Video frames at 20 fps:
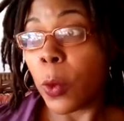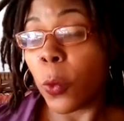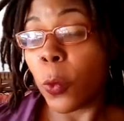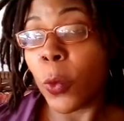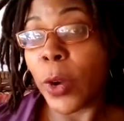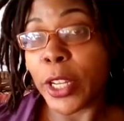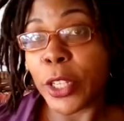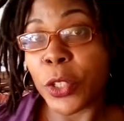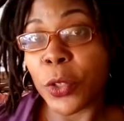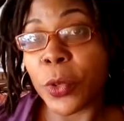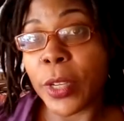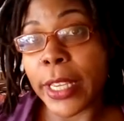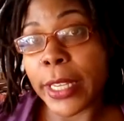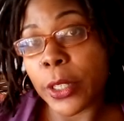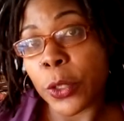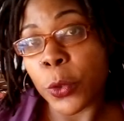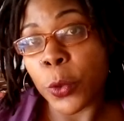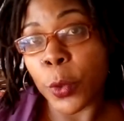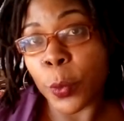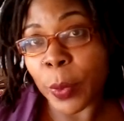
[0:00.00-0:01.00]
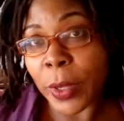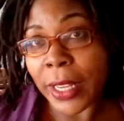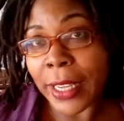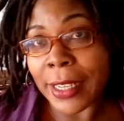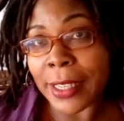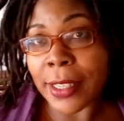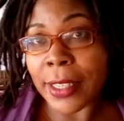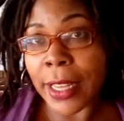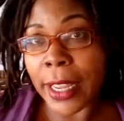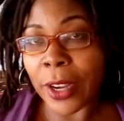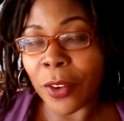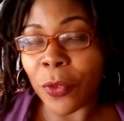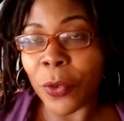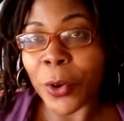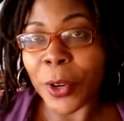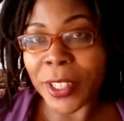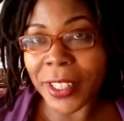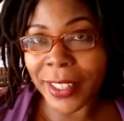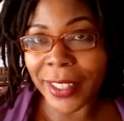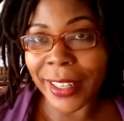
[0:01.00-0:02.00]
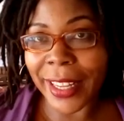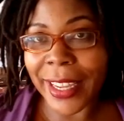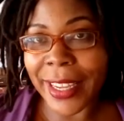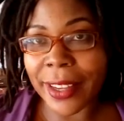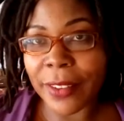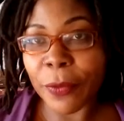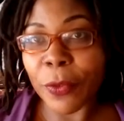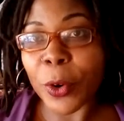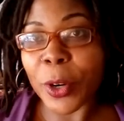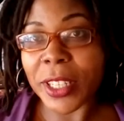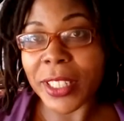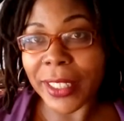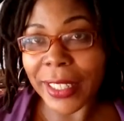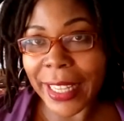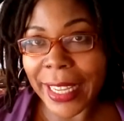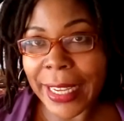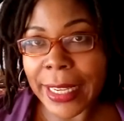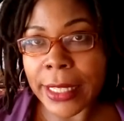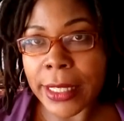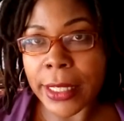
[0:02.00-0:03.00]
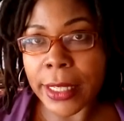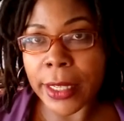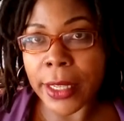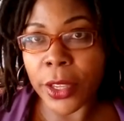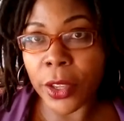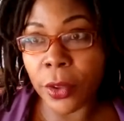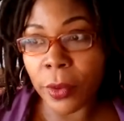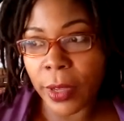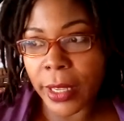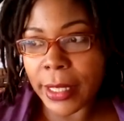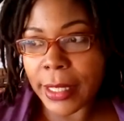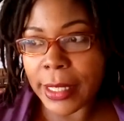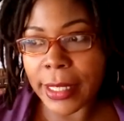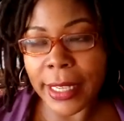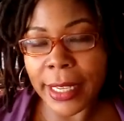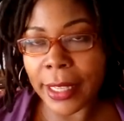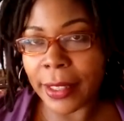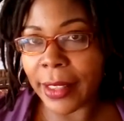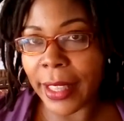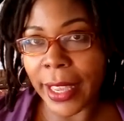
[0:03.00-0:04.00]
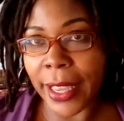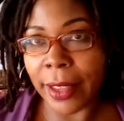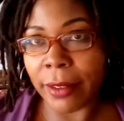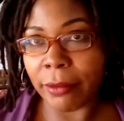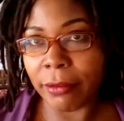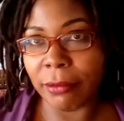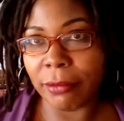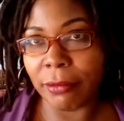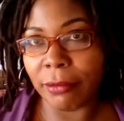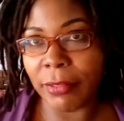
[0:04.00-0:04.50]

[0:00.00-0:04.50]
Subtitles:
Once you get to a place like Fortaleza, you can see that